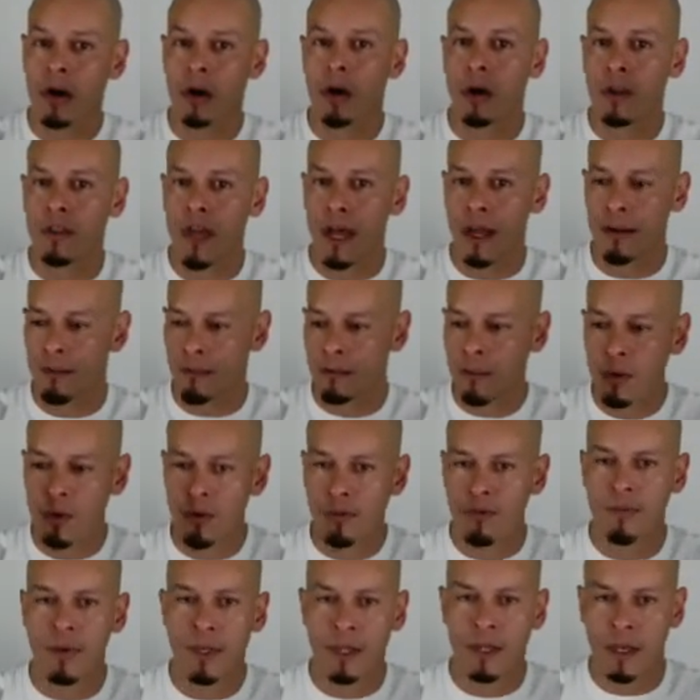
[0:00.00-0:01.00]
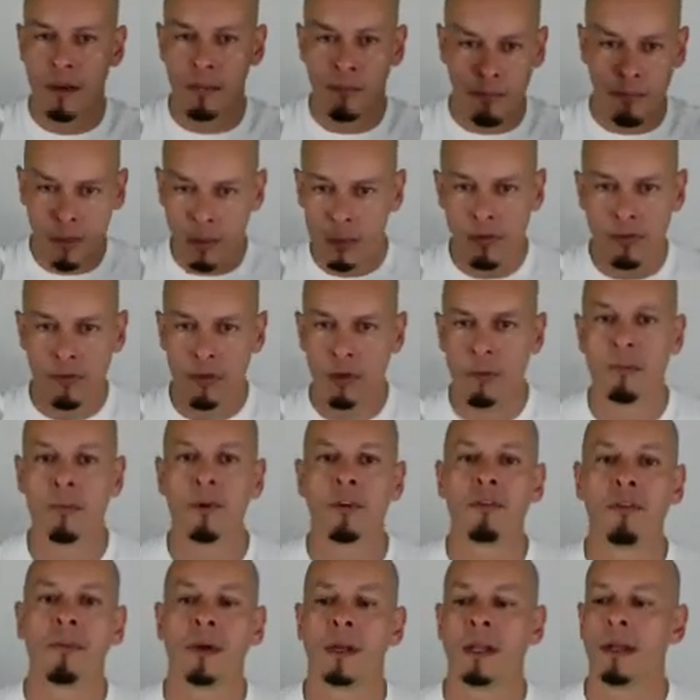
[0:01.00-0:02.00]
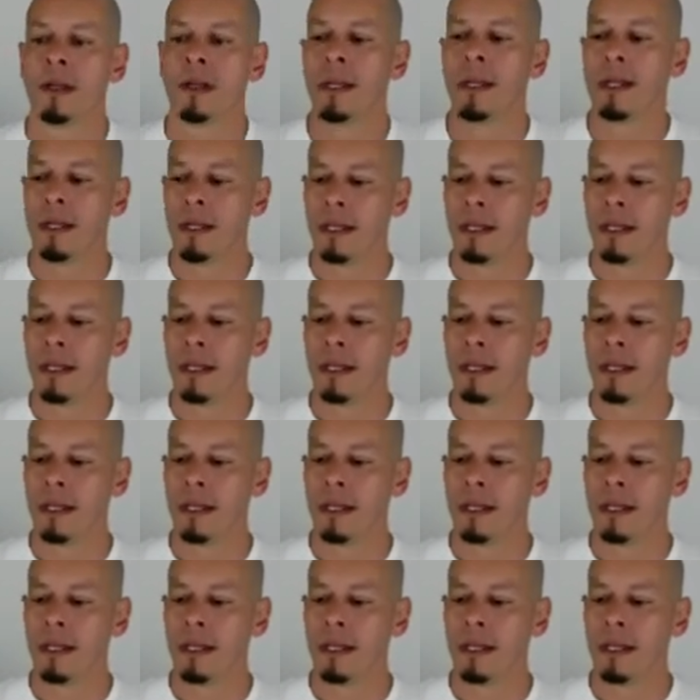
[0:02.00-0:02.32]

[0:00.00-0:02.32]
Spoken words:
all that movement, that beautiful movement